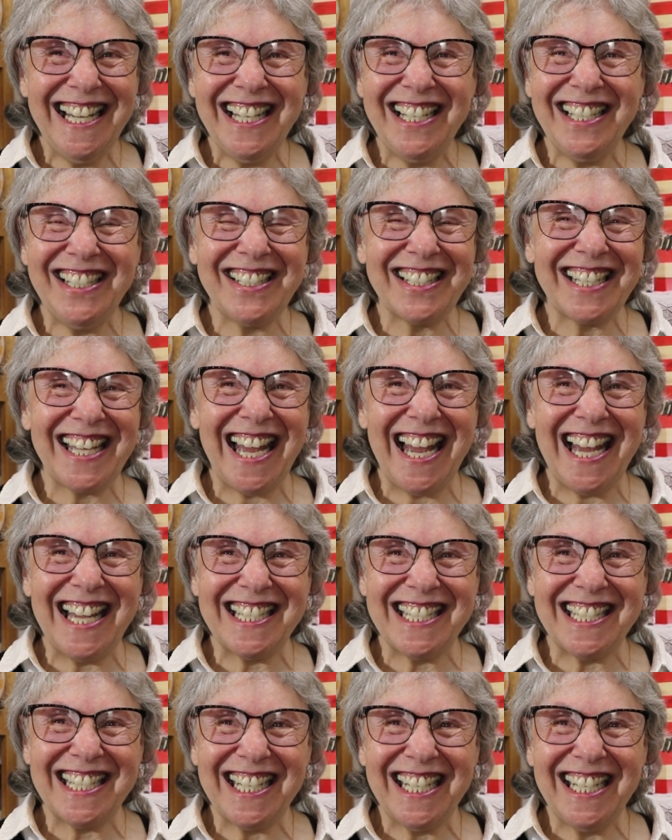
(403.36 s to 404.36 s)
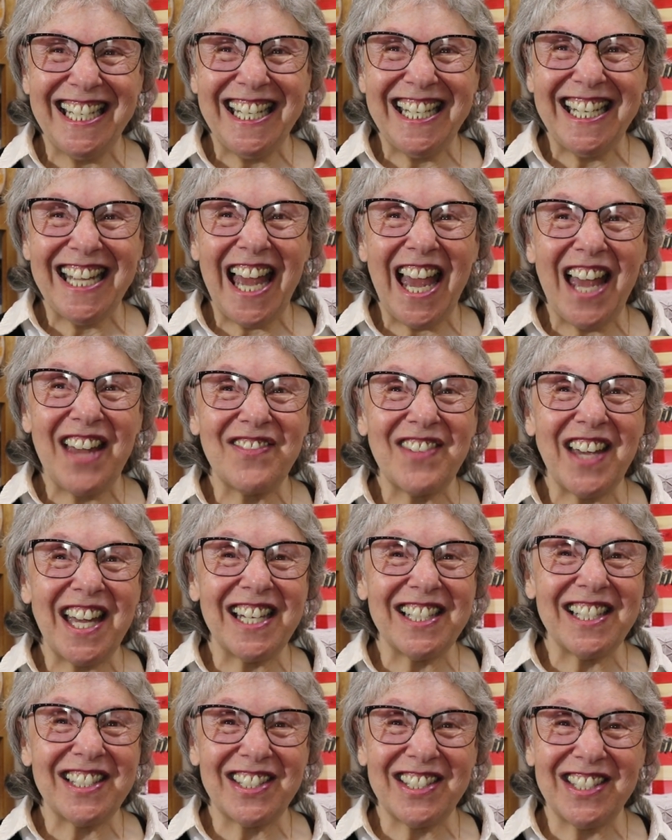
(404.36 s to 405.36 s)
oh gosh, I've
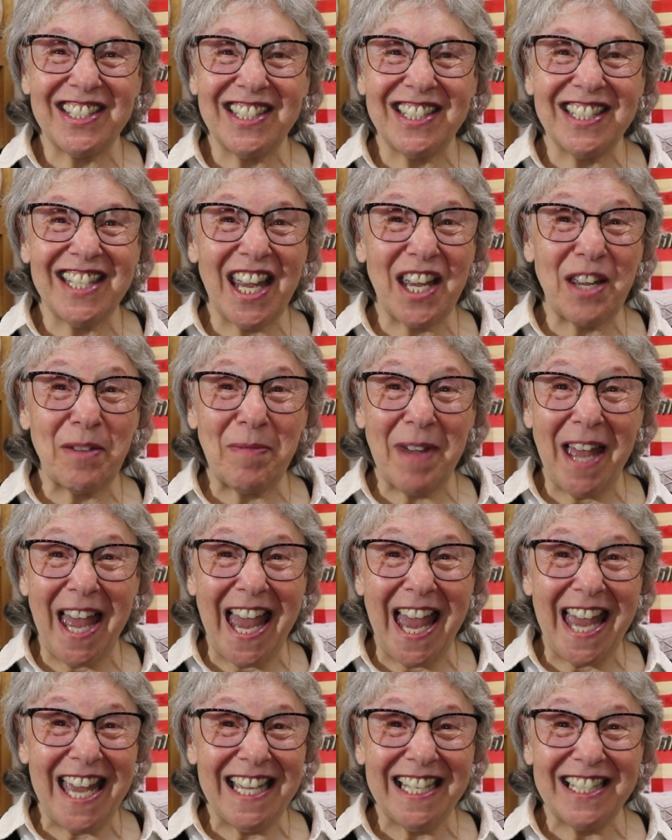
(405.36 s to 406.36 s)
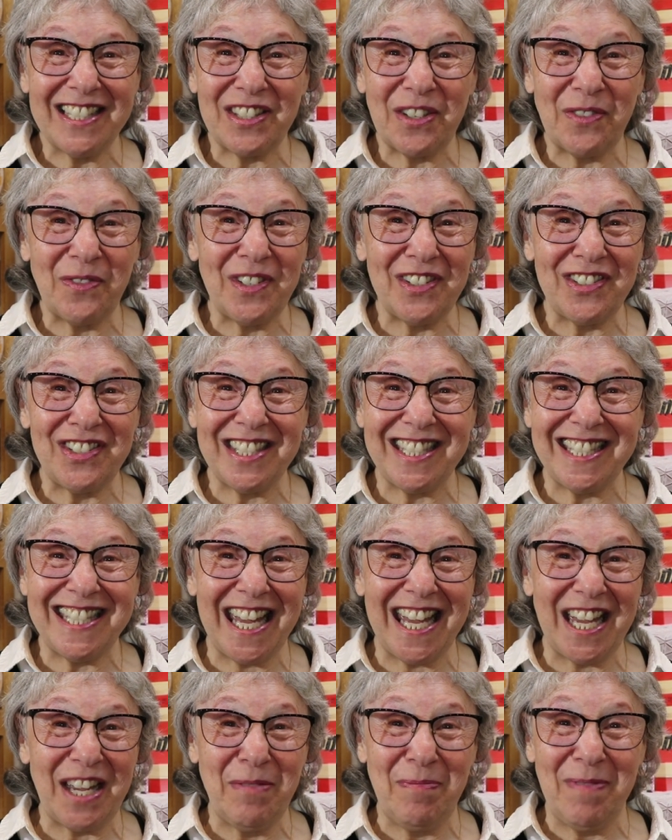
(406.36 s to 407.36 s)
got to say goodbye. So we'll just
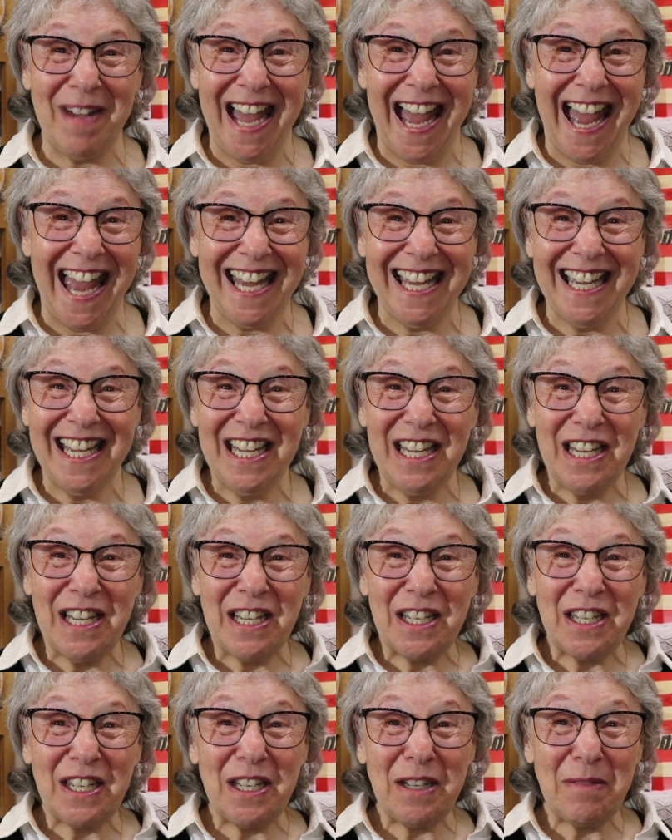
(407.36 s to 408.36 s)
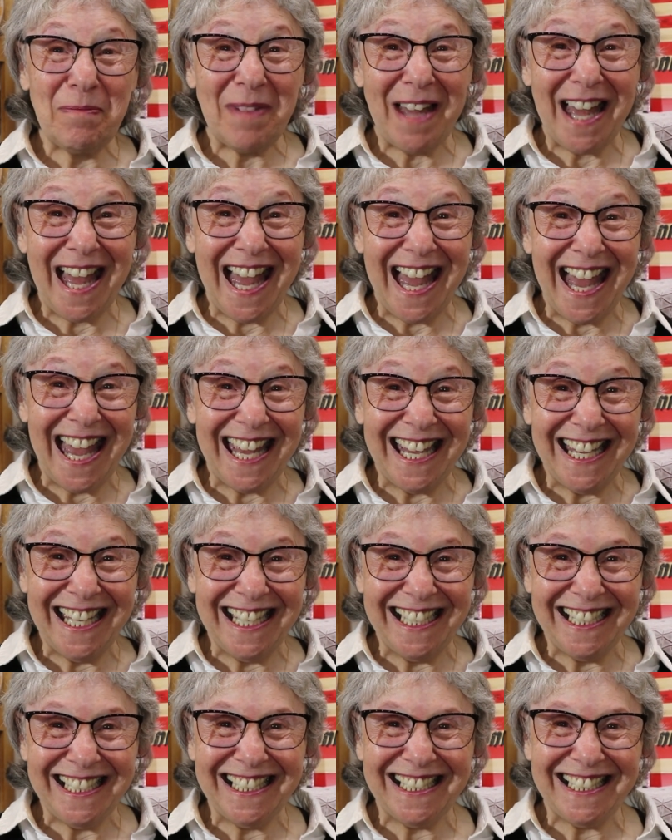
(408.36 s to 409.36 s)
say goodbye. Goodbye.
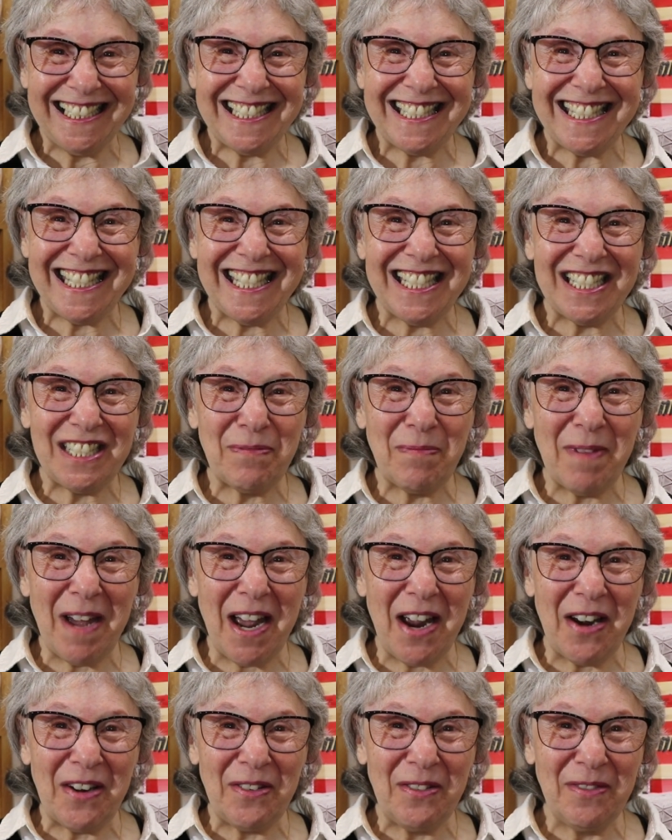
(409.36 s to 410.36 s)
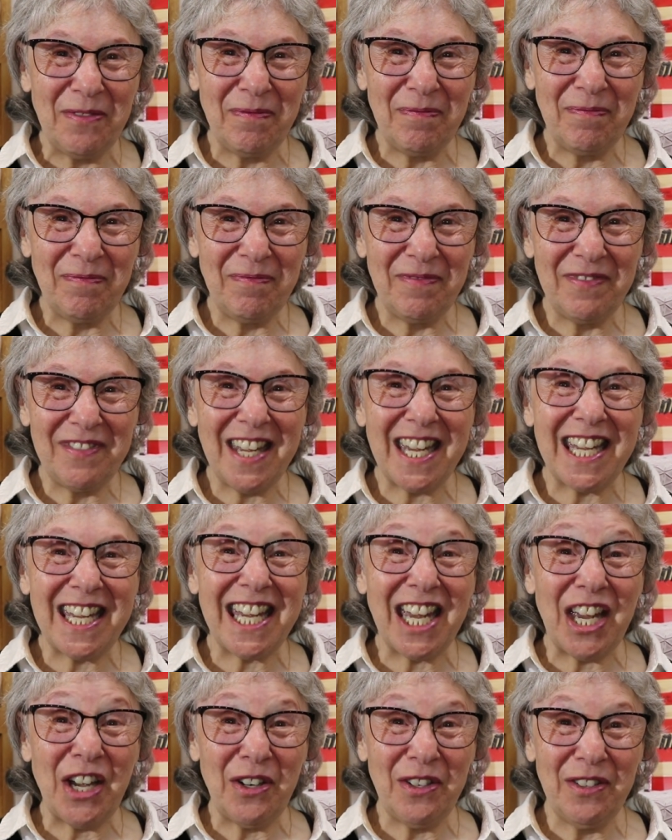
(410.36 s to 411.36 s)
See you tomorrow. Take
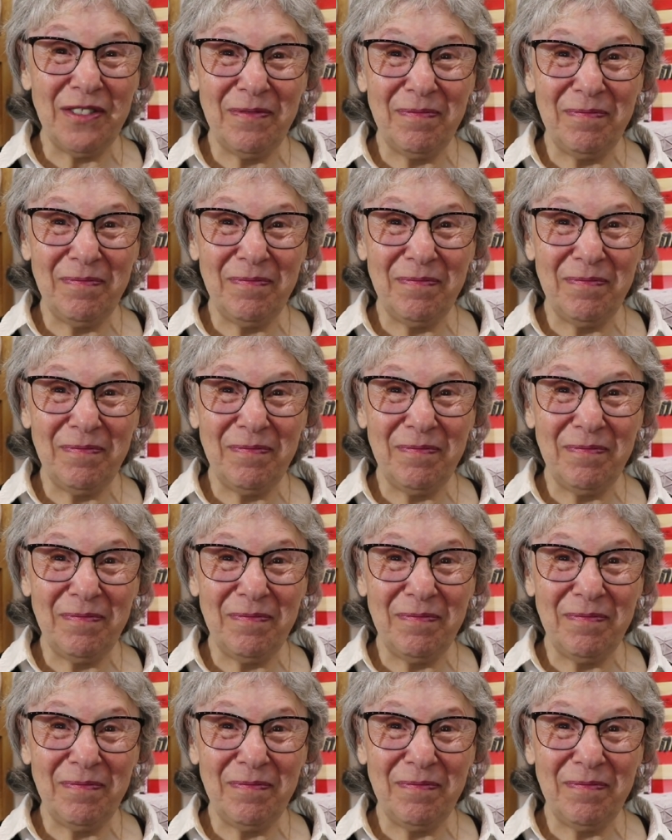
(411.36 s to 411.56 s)
care.